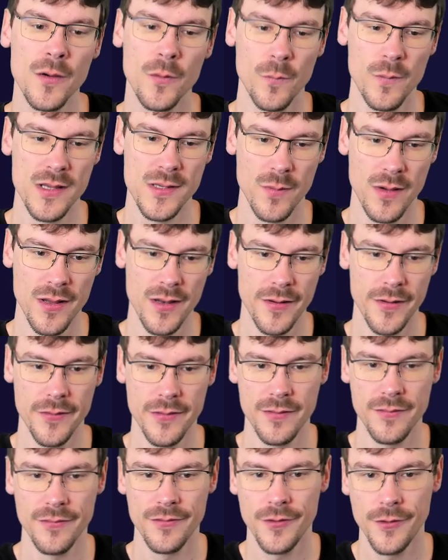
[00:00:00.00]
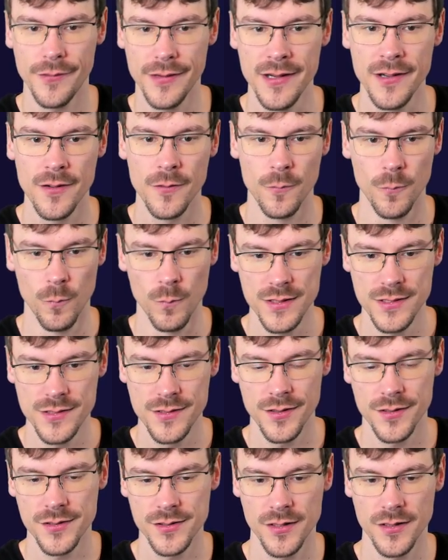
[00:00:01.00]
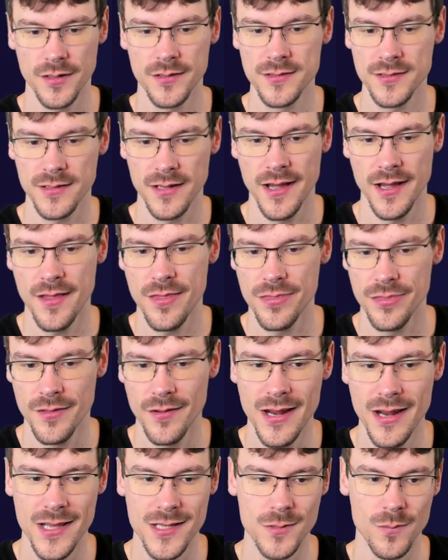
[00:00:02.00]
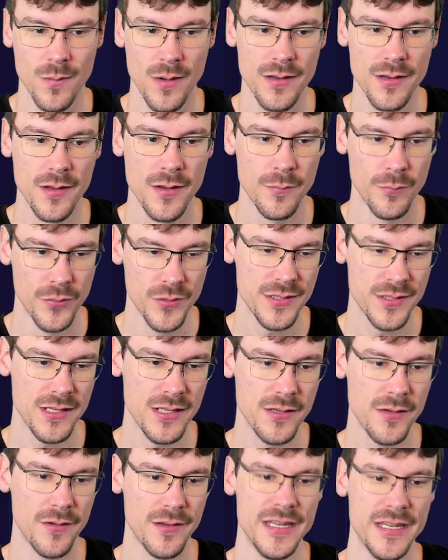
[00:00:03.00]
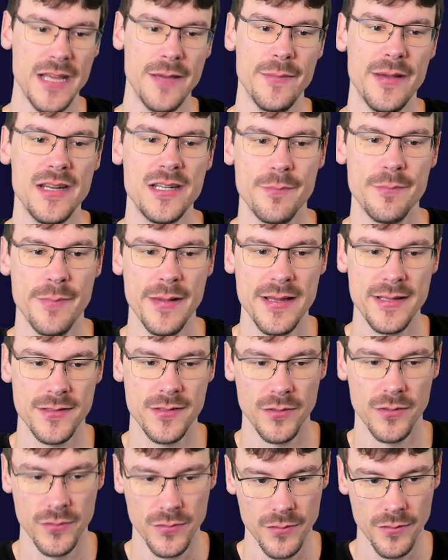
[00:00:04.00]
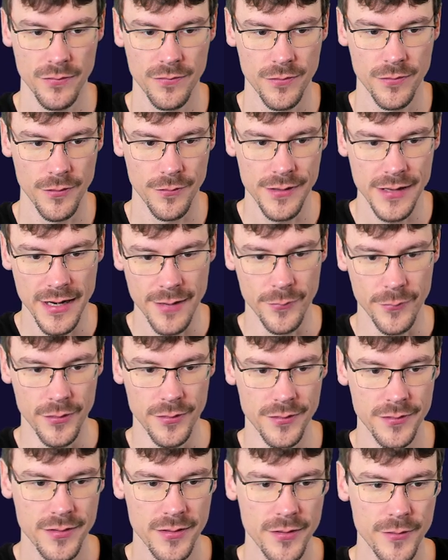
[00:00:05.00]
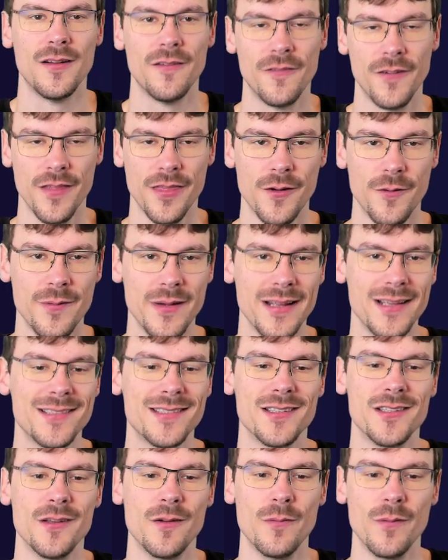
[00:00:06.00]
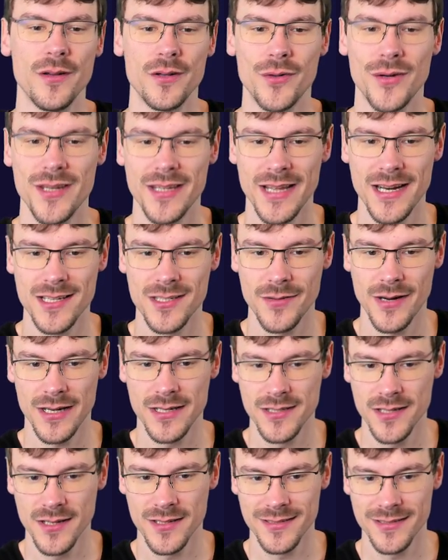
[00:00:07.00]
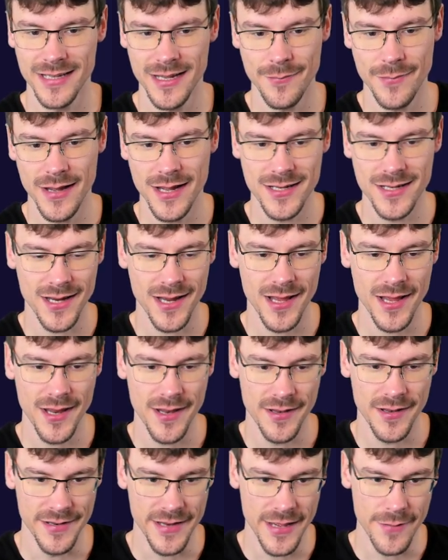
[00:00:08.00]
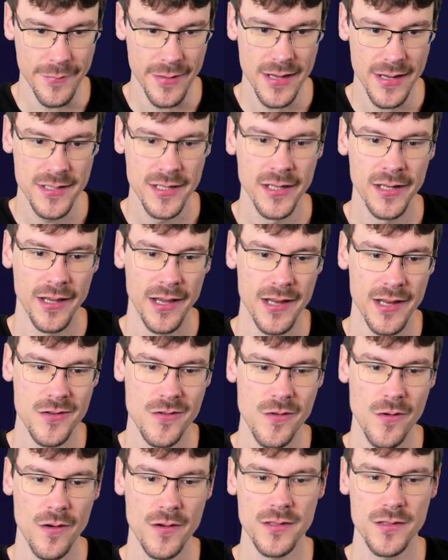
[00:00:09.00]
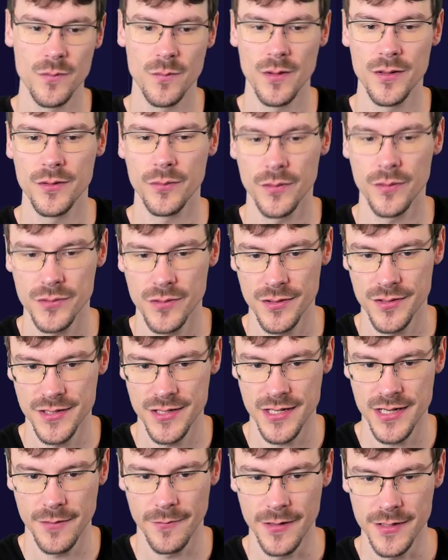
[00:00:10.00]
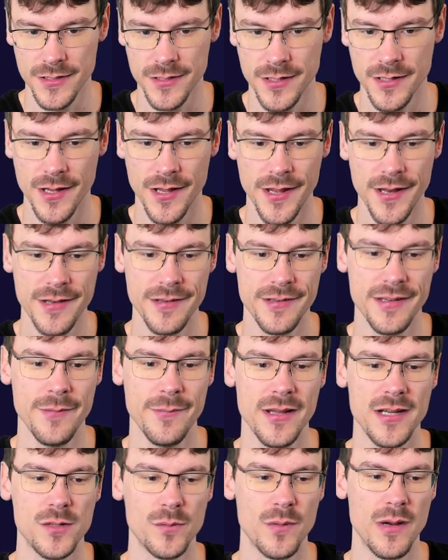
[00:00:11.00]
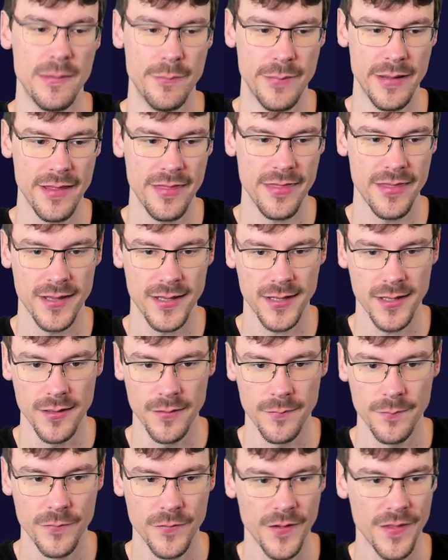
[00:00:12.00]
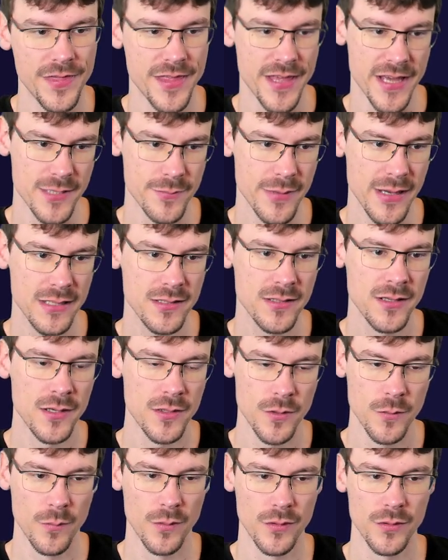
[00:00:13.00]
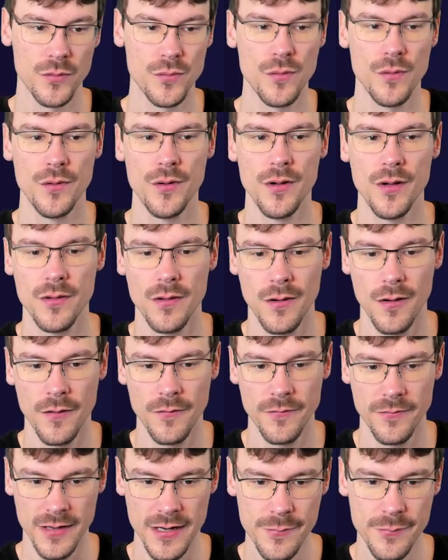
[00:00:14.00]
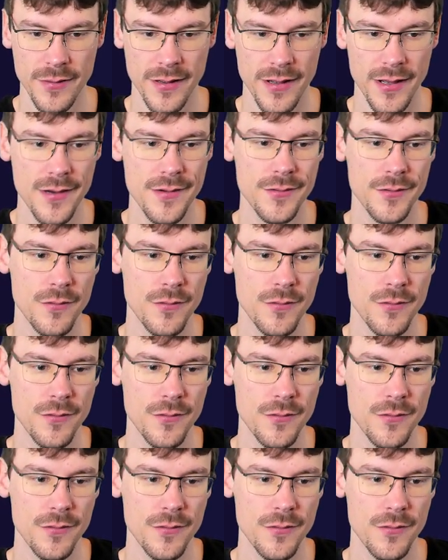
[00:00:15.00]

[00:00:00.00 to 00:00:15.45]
with 100 fury, with your shots, and the last one boosting your damage based on your fury amount. For the rings, you'll want critical strike chance, damage, and you also want resource generation and damage while breathtaking. For the aspect, you want cooldown of leap and